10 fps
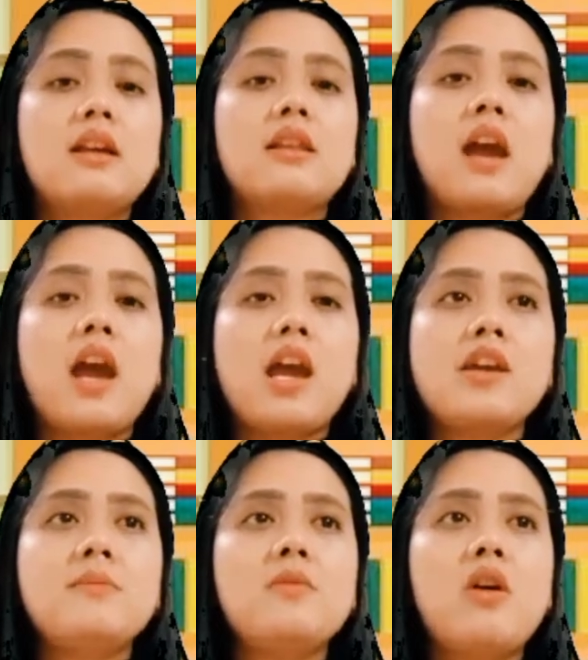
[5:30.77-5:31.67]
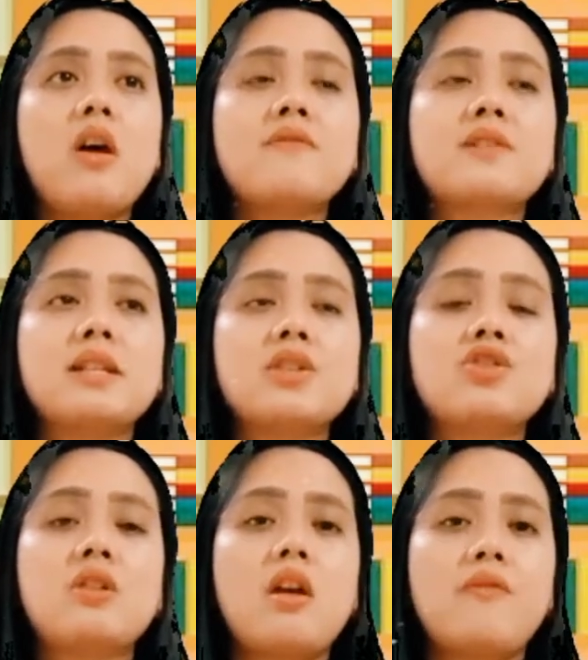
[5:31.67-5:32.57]
The aim of
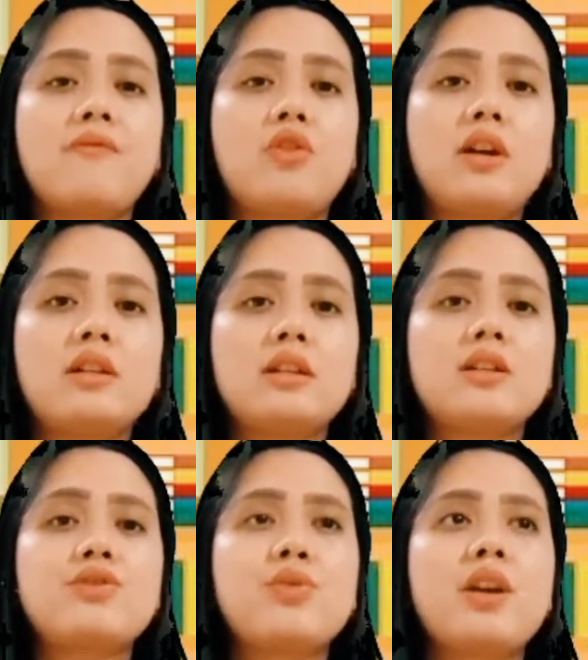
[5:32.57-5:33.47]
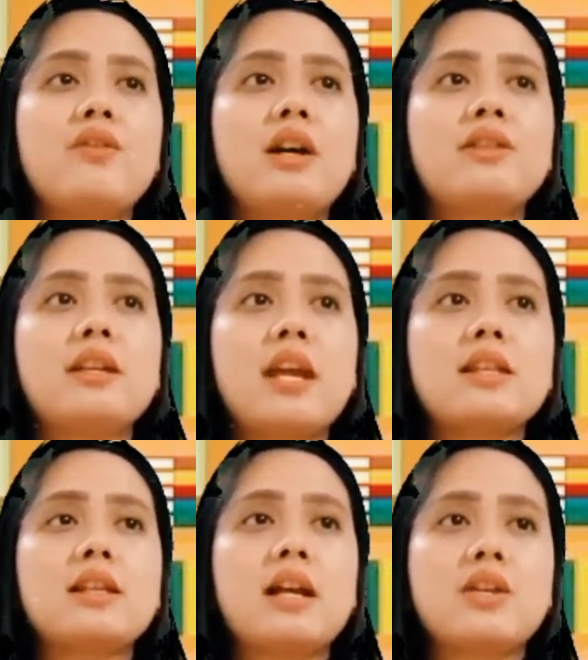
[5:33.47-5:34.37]
such effort is to
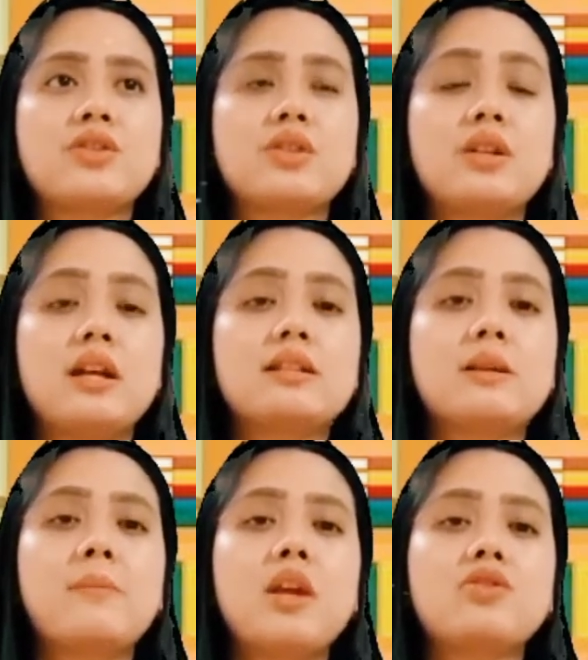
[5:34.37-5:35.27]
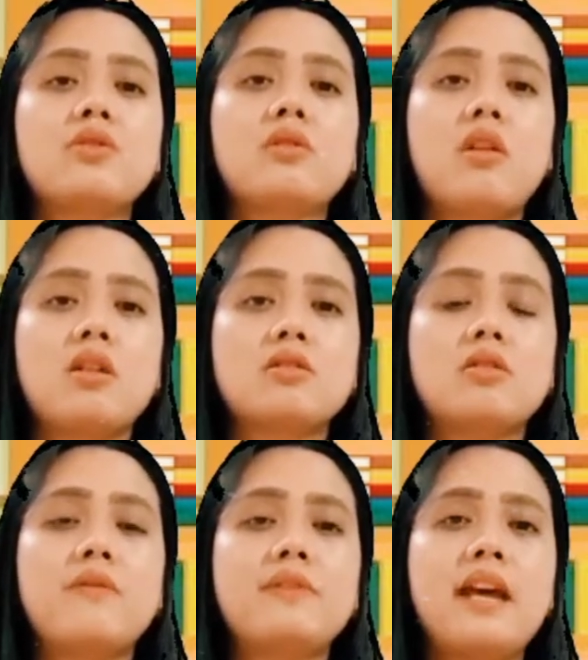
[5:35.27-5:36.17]
eradicate cancer as a major cause
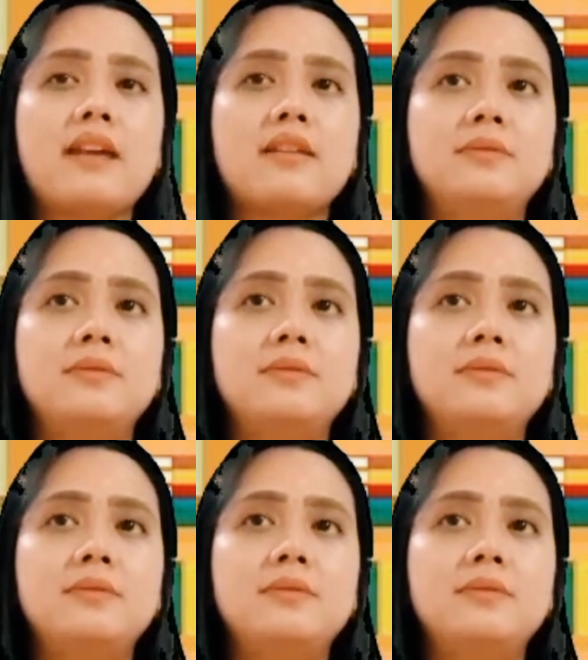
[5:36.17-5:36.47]
of death.